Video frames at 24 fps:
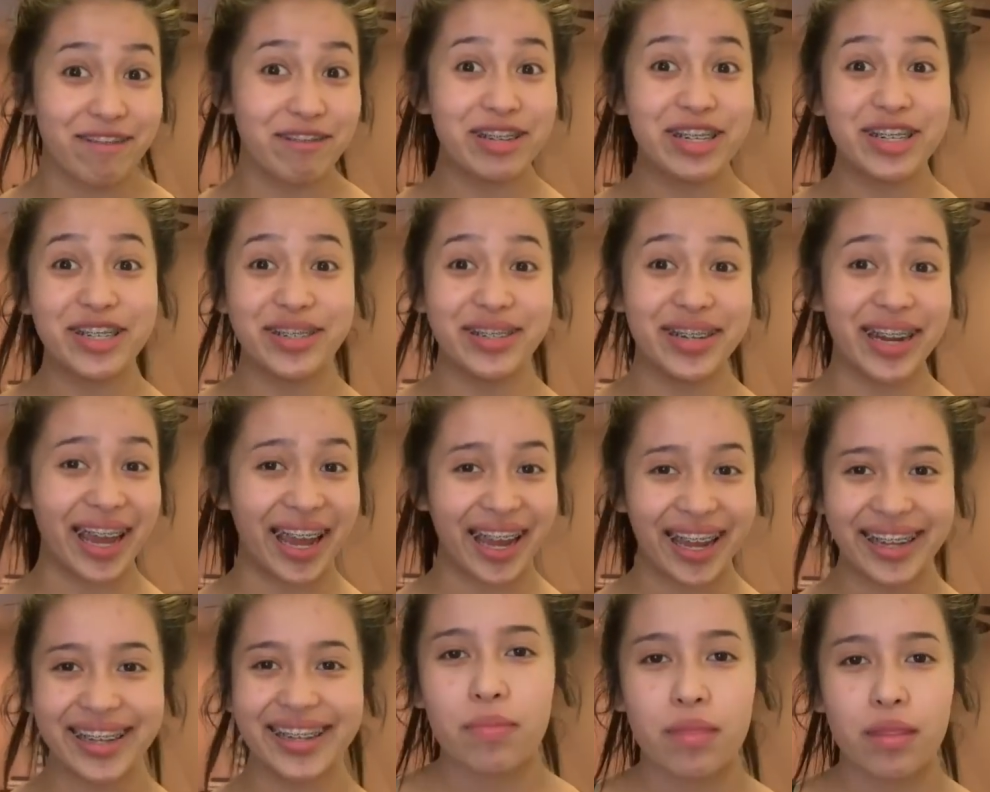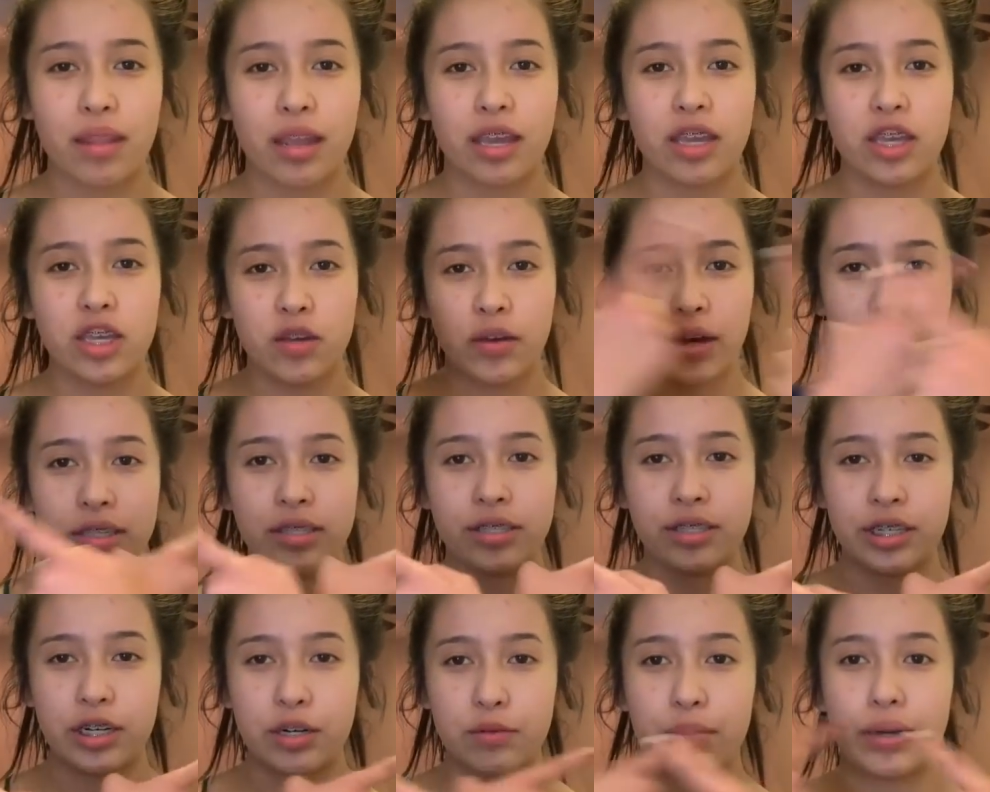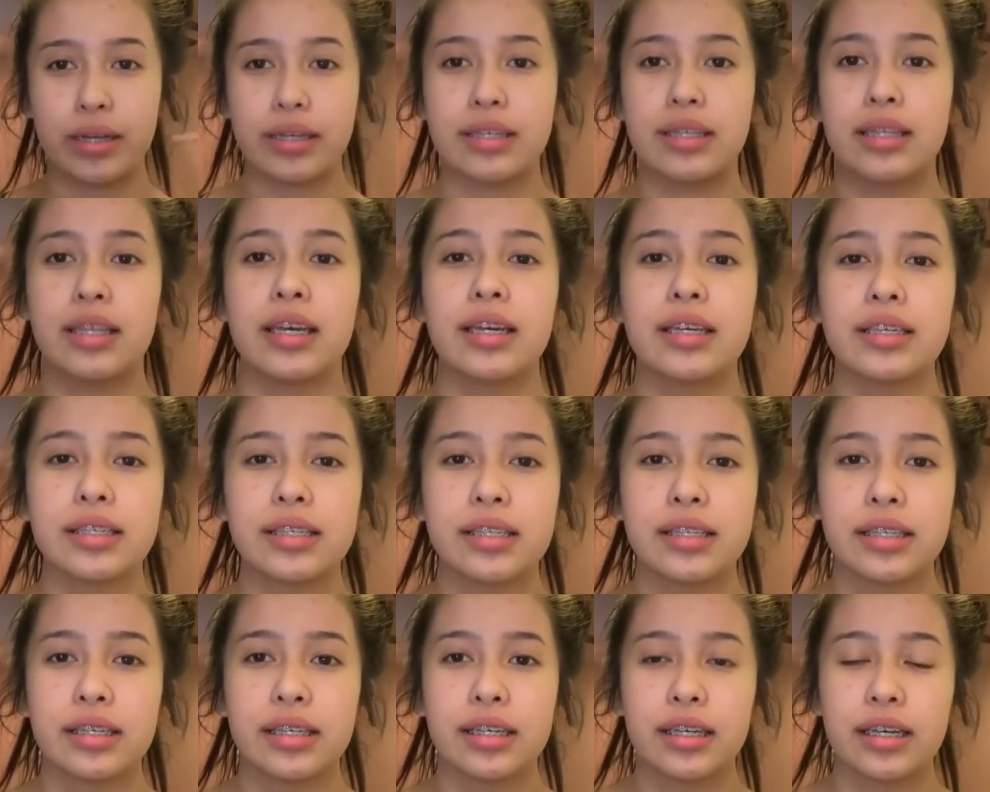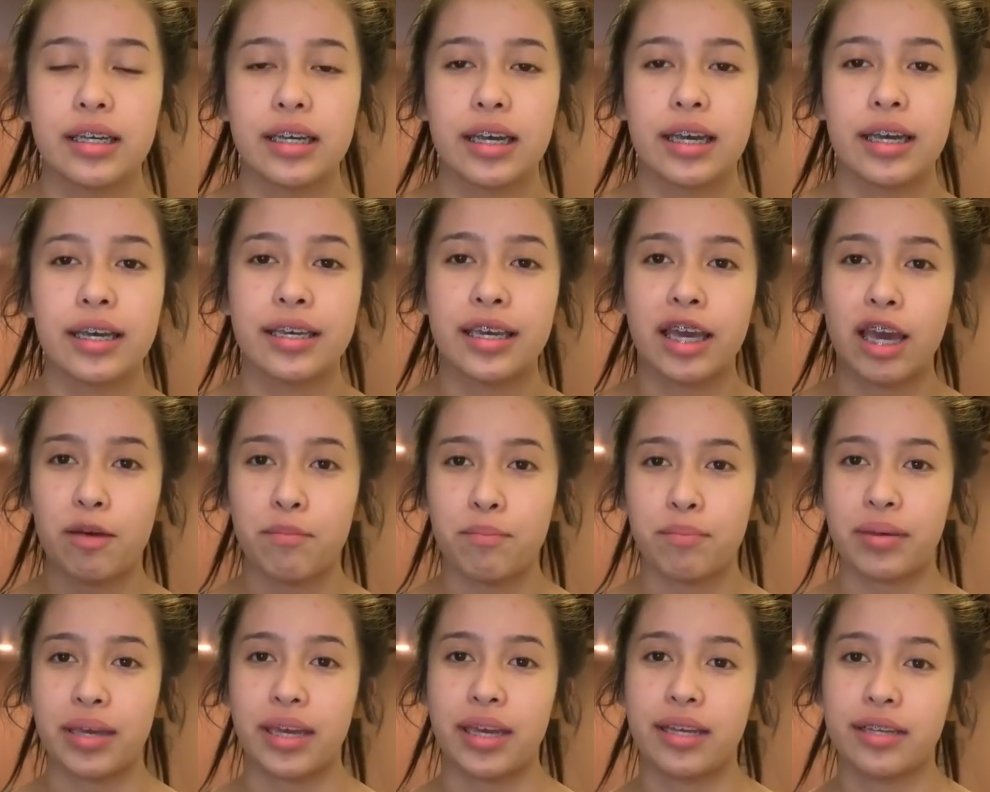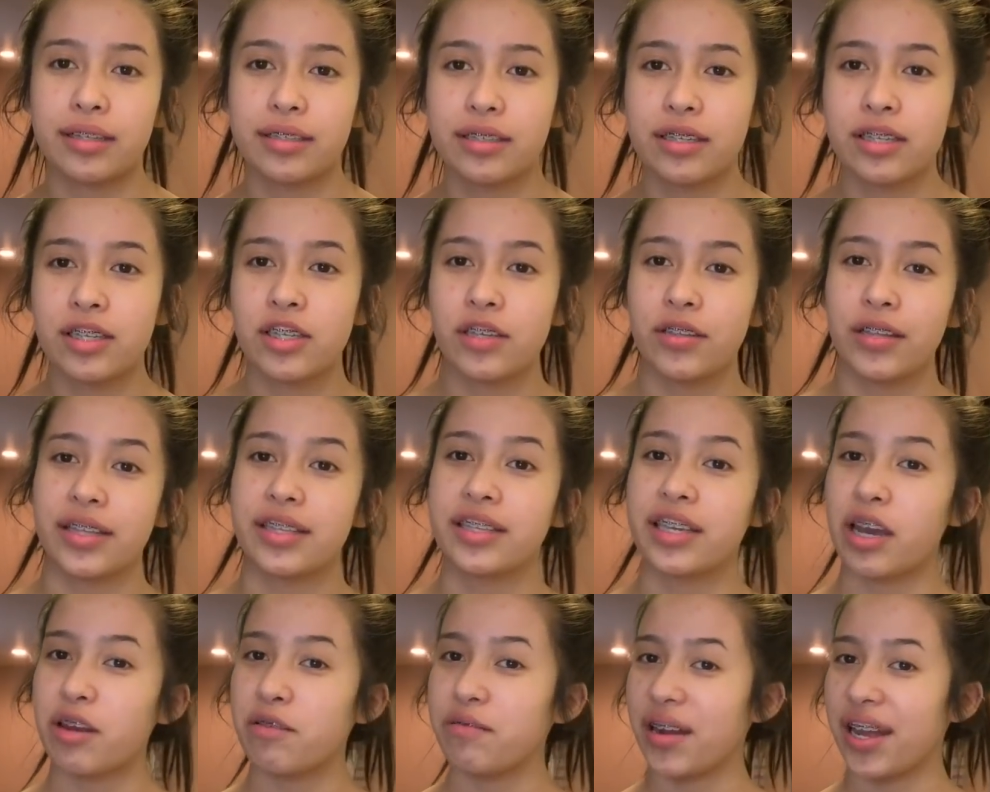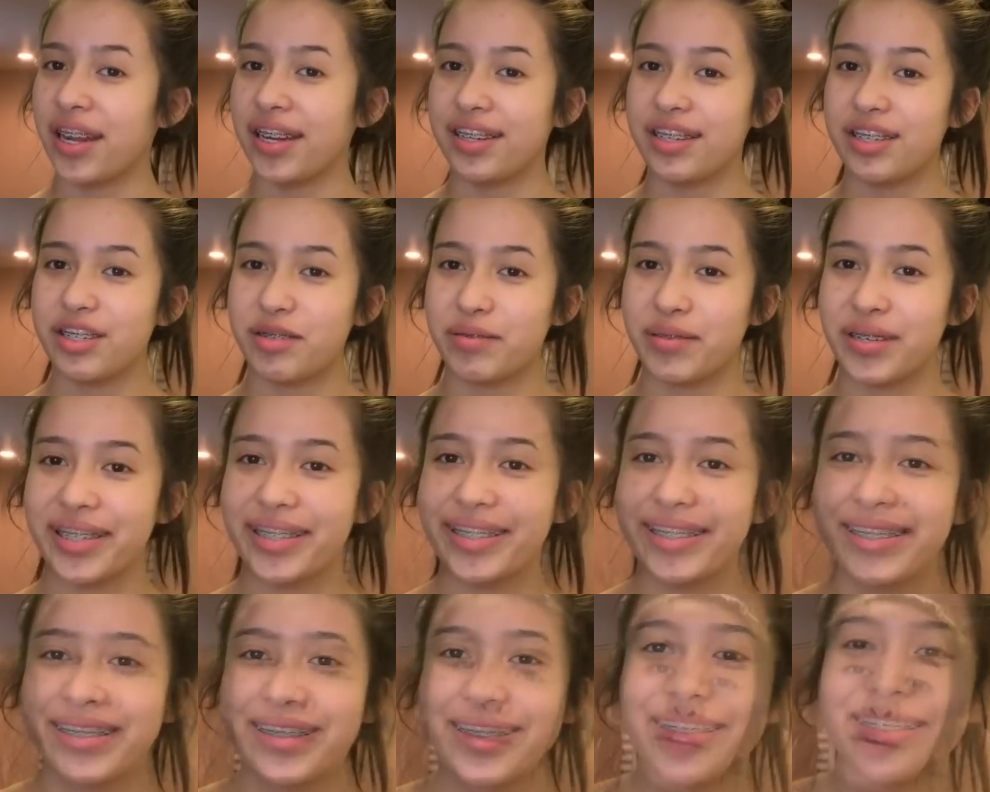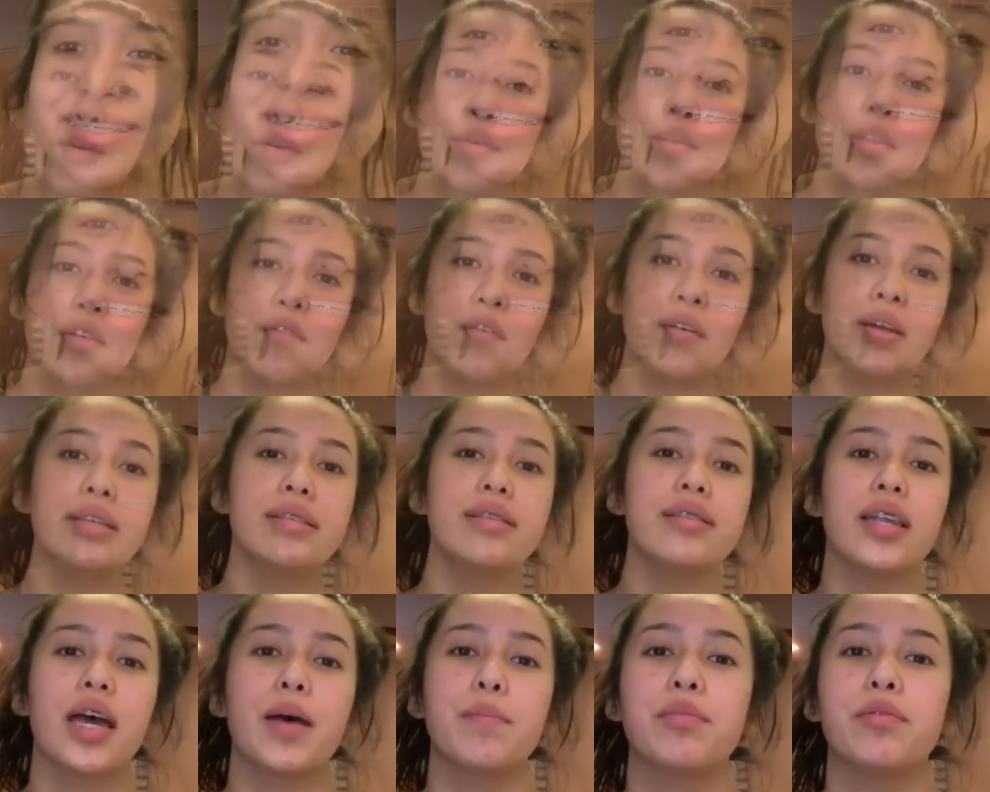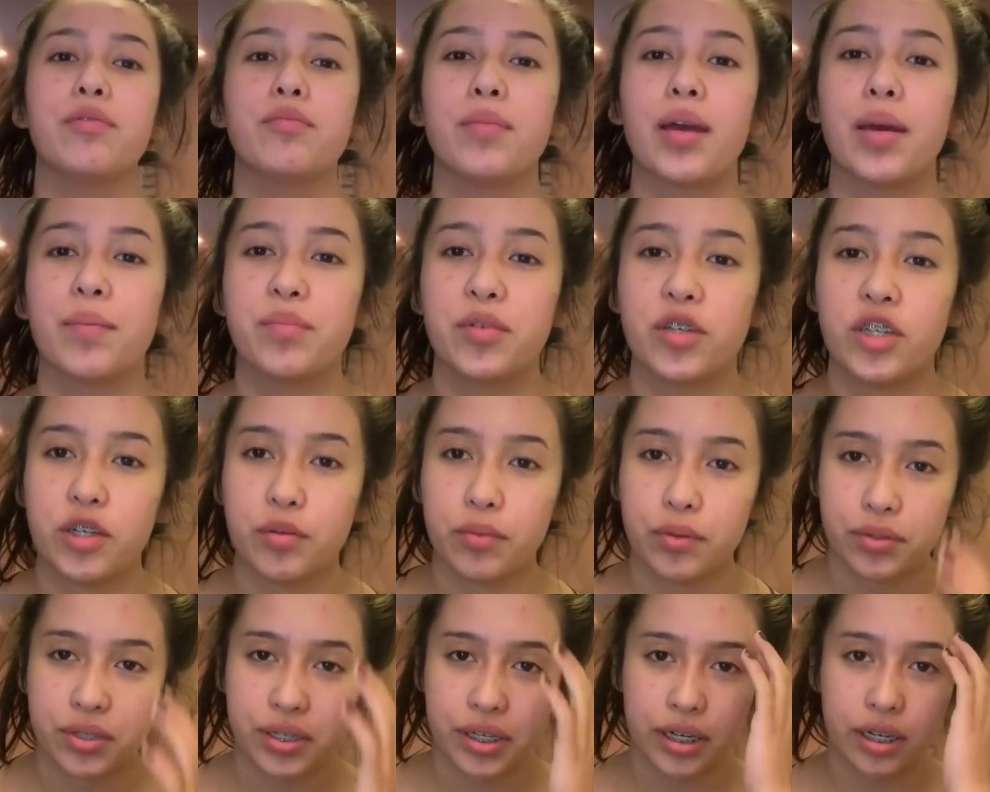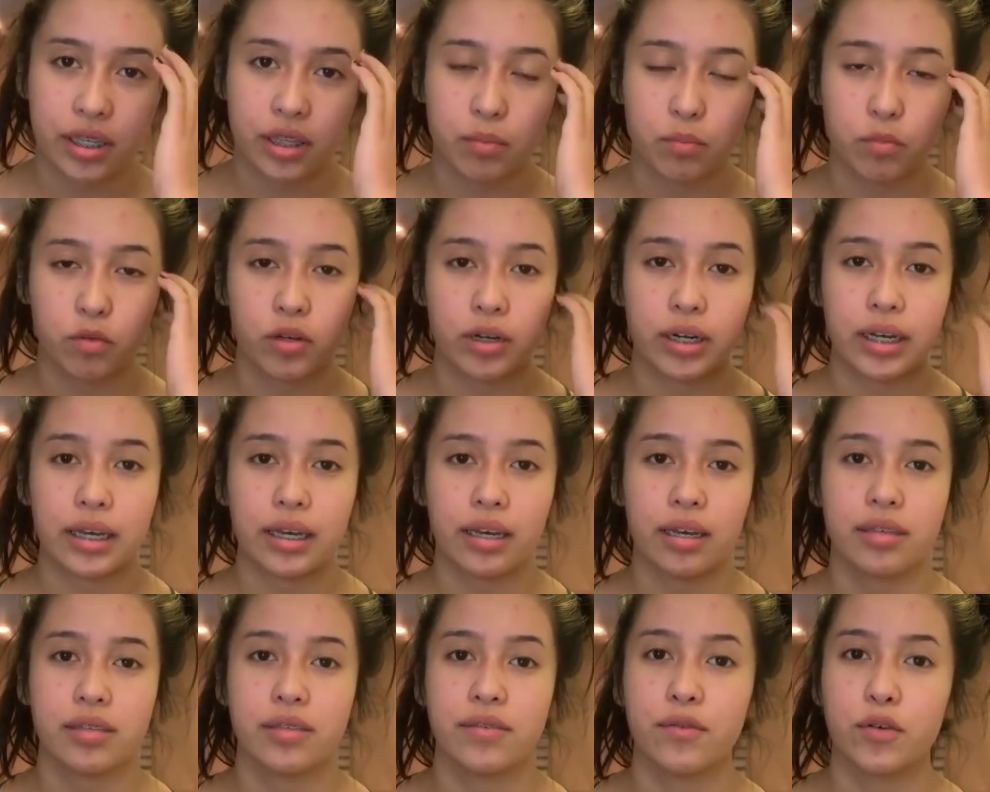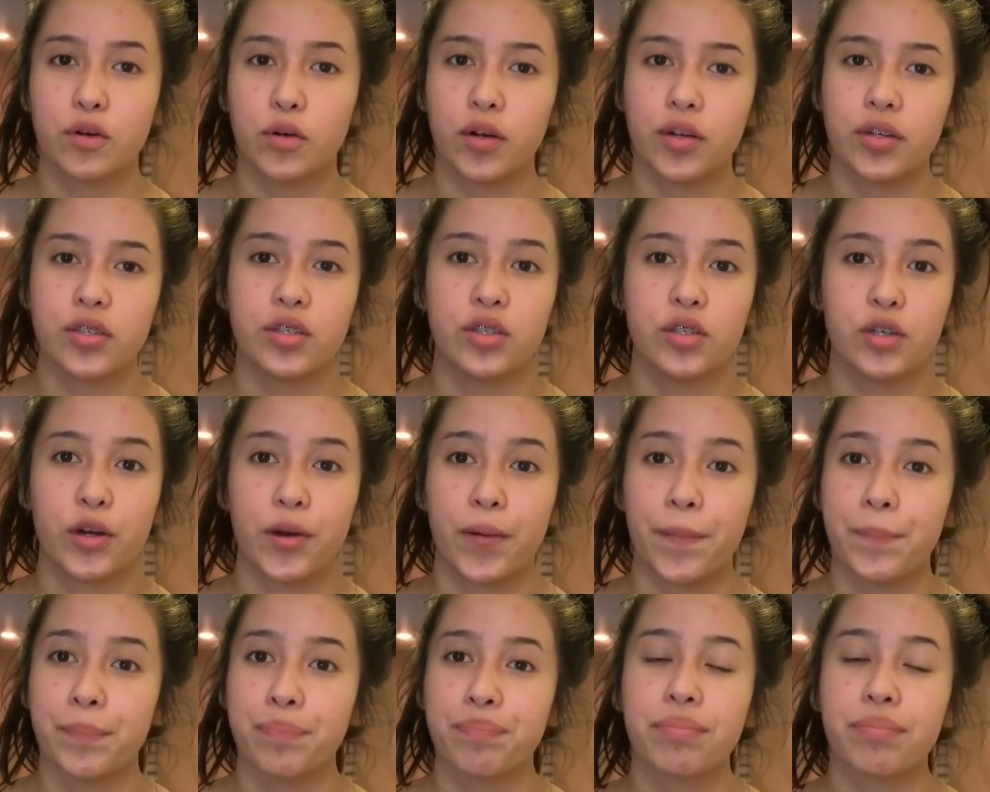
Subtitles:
or an 8. You guys are going to watch this, get beat. So let's get right into it. So the first step of my beauty routine in the morning is, of course, you know,